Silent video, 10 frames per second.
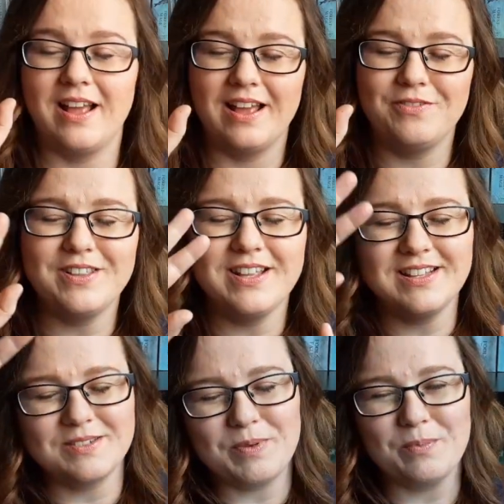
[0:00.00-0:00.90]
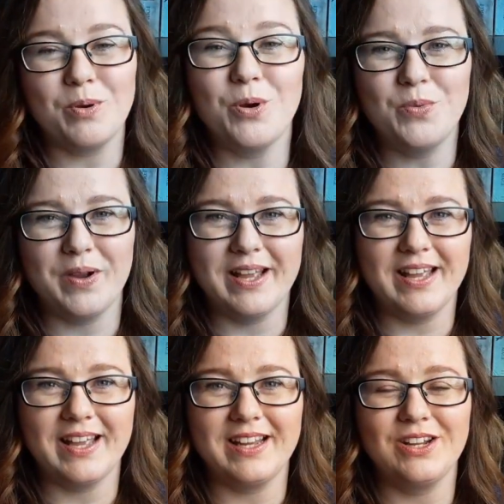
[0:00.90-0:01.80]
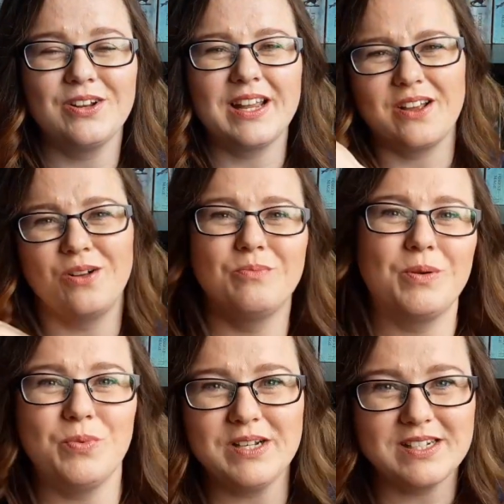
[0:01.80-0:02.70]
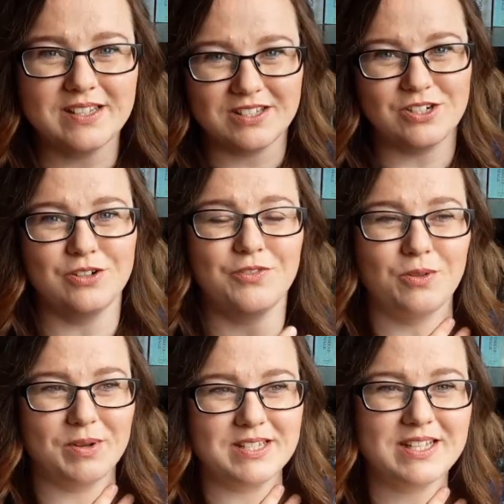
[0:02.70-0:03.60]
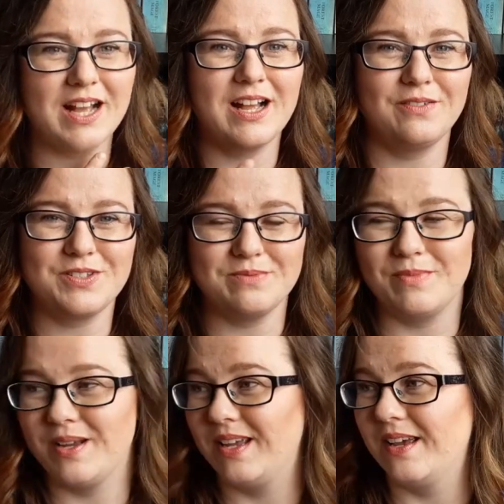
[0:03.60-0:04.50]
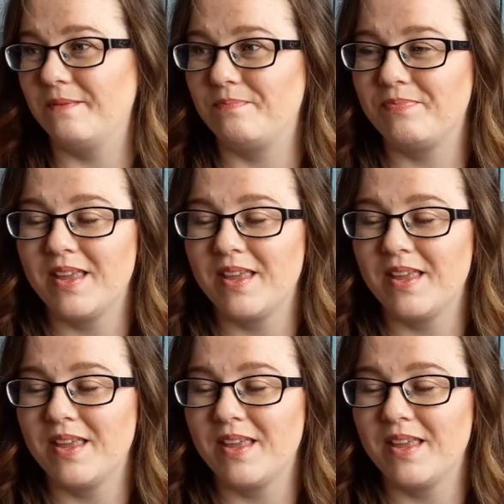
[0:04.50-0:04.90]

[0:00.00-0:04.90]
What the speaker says: Everything's been put away, you know, like all my winter stuff, all my scarves and my